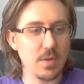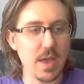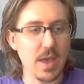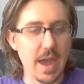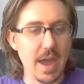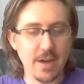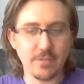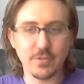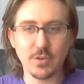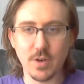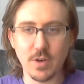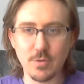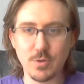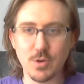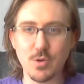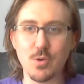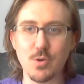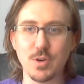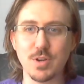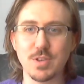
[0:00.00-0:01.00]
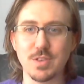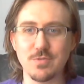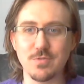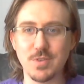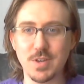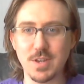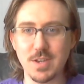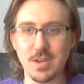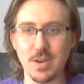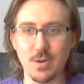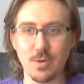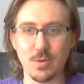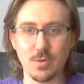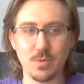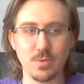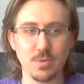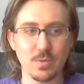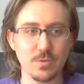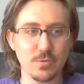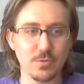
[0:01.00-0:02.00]
after I recorded the video
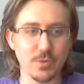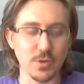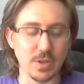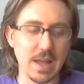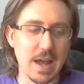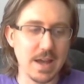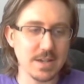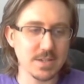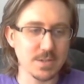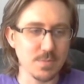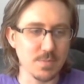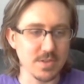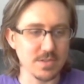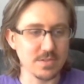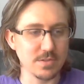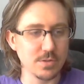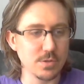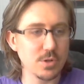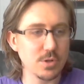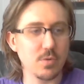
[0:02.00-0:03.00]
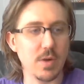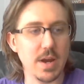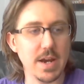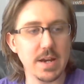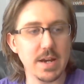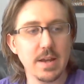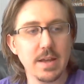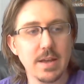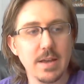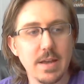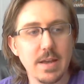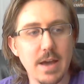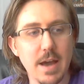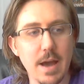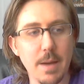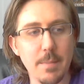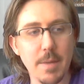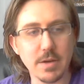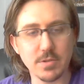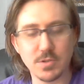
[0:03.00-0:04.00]
for last month's loot crate,
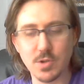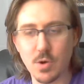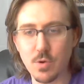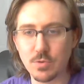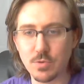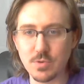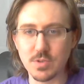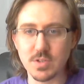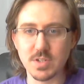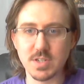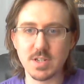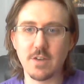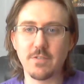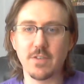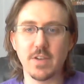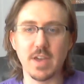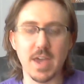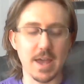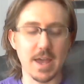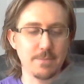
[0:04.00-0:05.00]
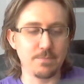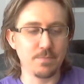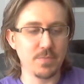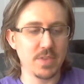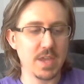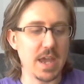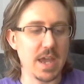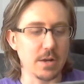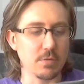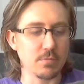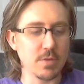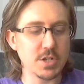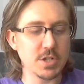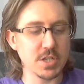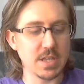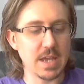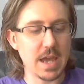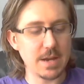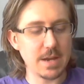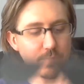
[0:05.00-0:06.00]
I was going through the stuff again, and
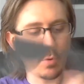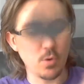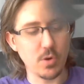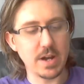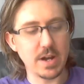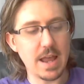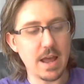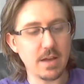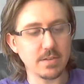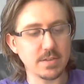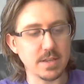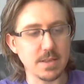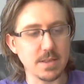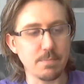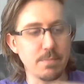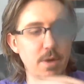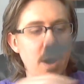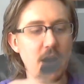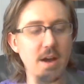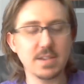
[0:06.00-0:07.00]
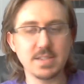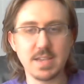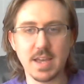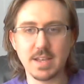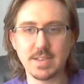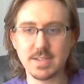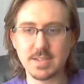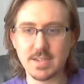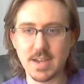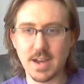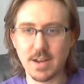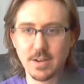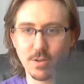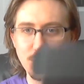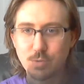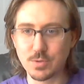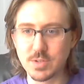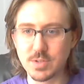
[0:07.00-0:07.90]
originally I pointed out that the box had this kind of cool